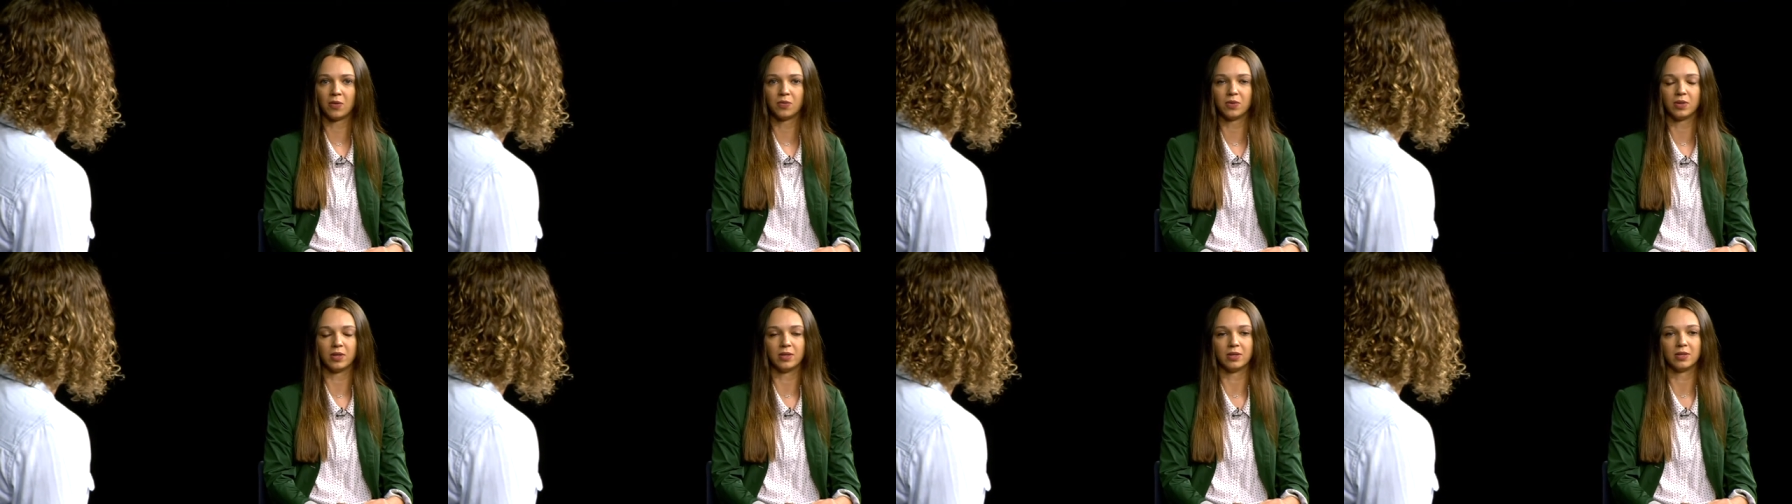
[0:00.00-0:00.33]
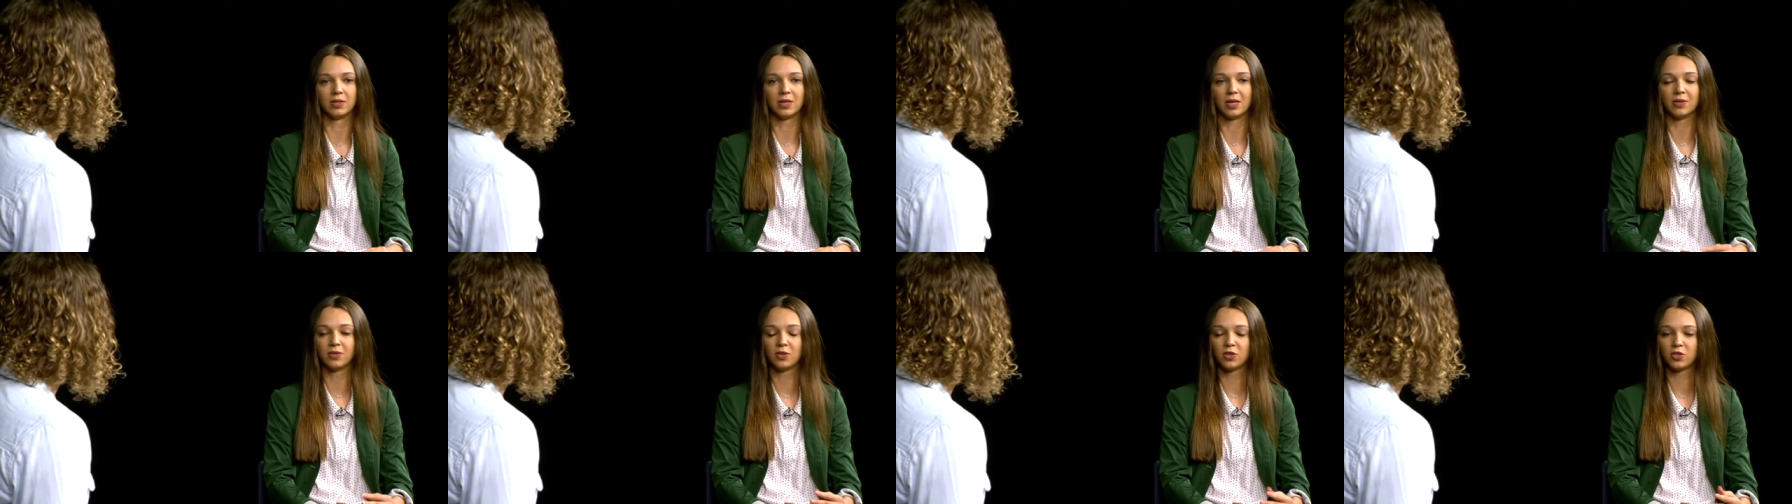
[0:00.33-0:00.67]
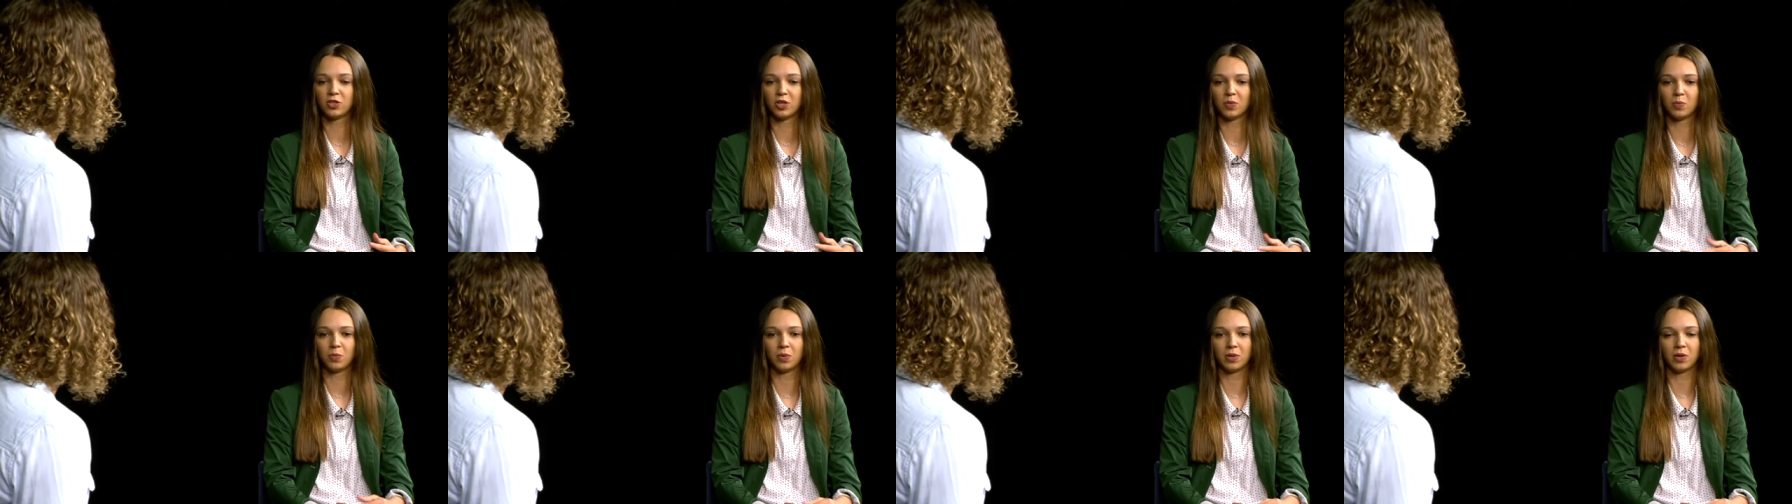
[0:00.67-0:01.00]
and
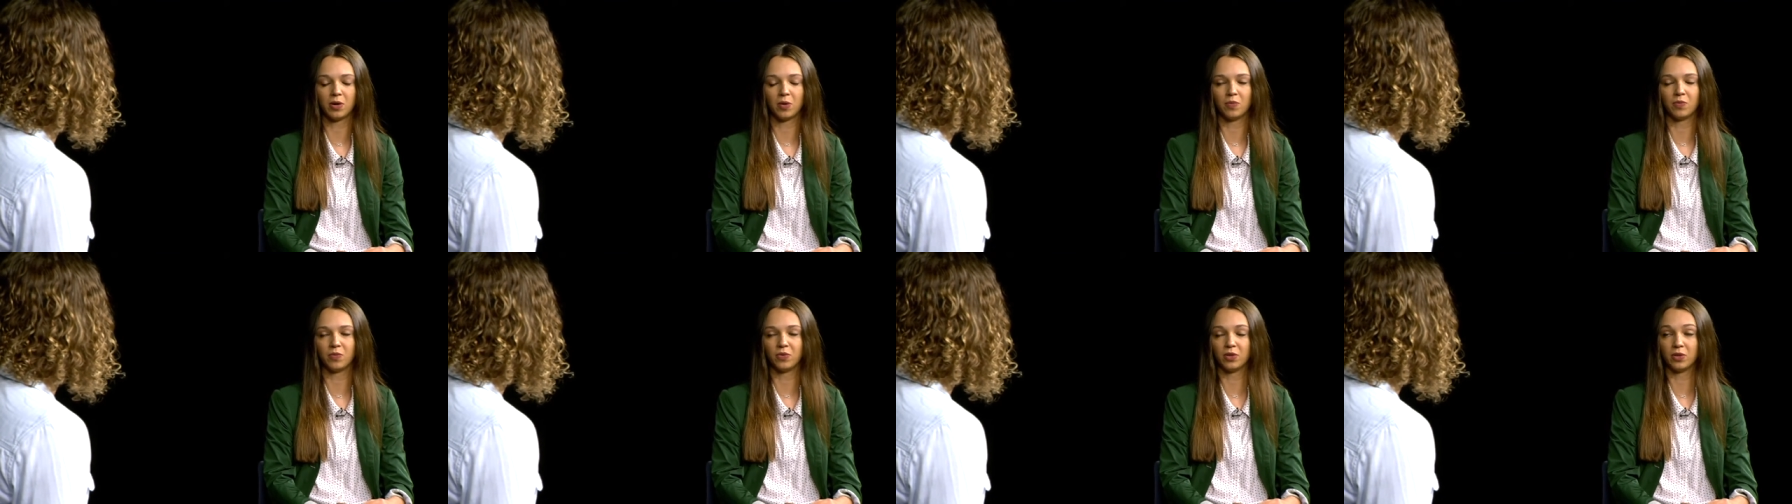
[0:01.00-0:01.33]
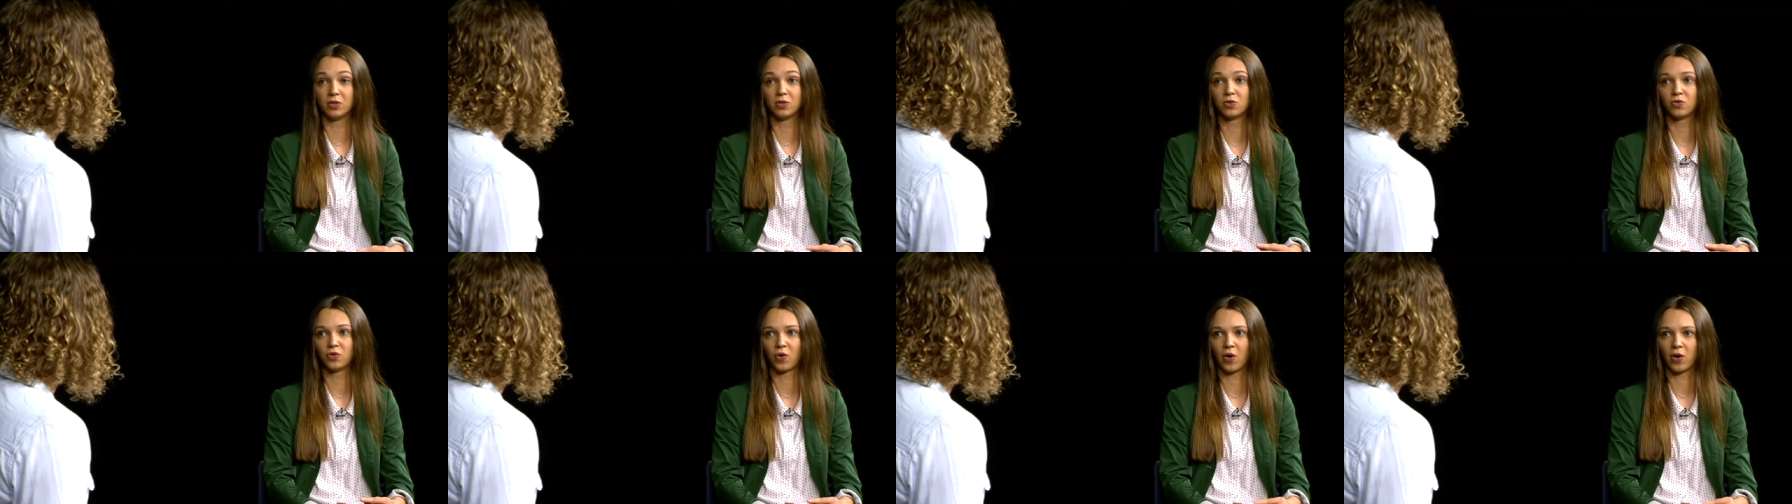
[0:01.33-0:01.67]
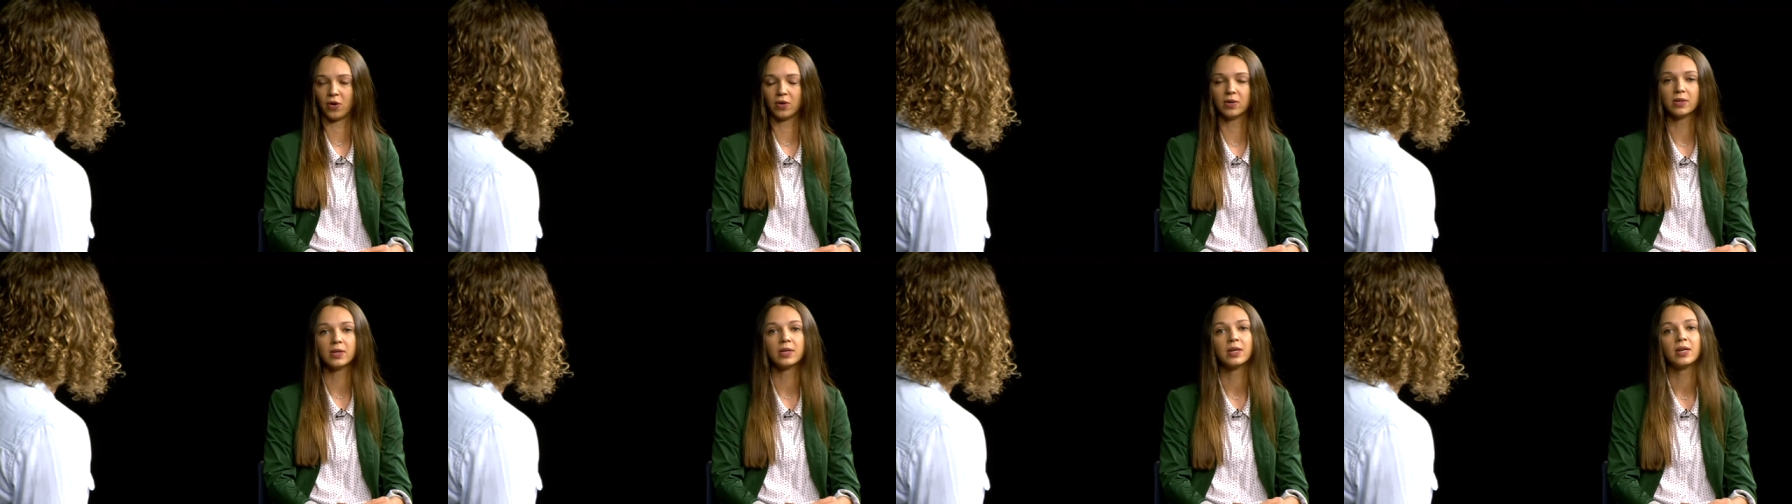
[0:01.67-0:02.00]
censorship became really
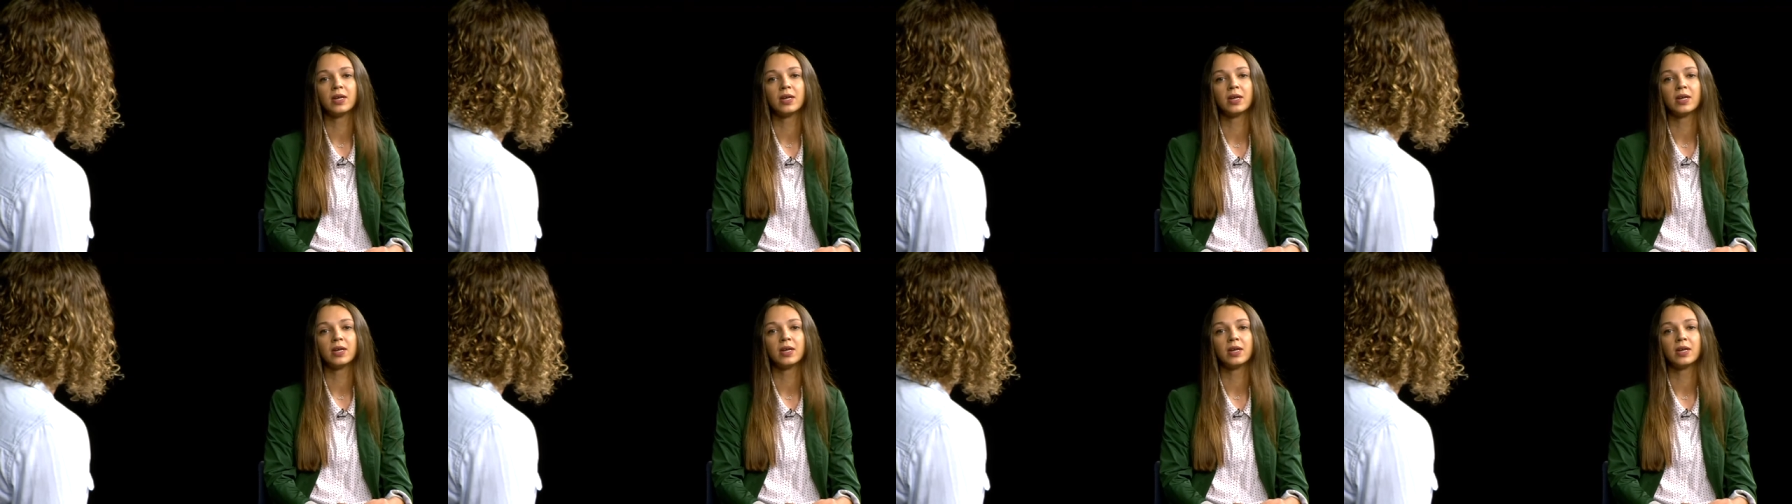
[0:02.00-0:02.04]
strong.